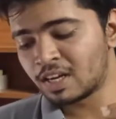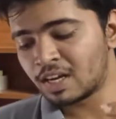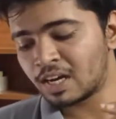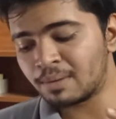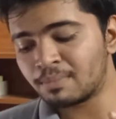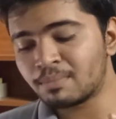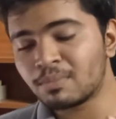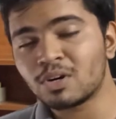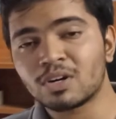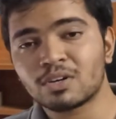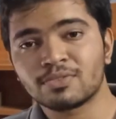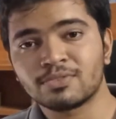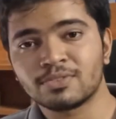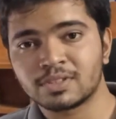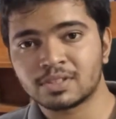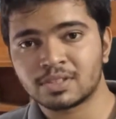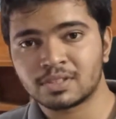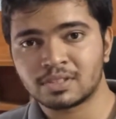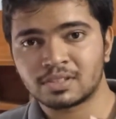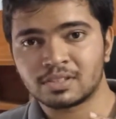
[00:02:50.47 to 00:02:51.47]

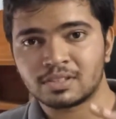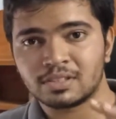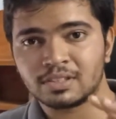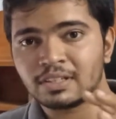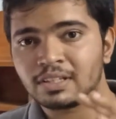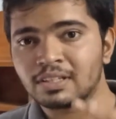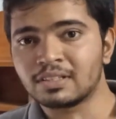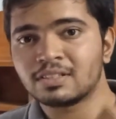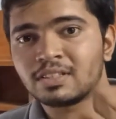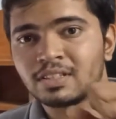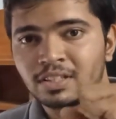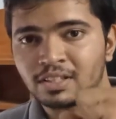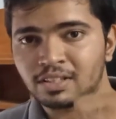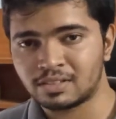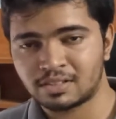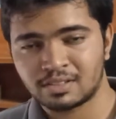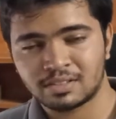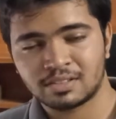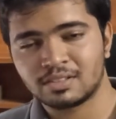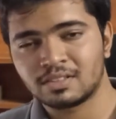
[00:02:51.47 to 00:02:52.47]
amorphous
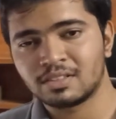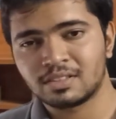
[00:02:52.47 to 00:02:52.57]
densities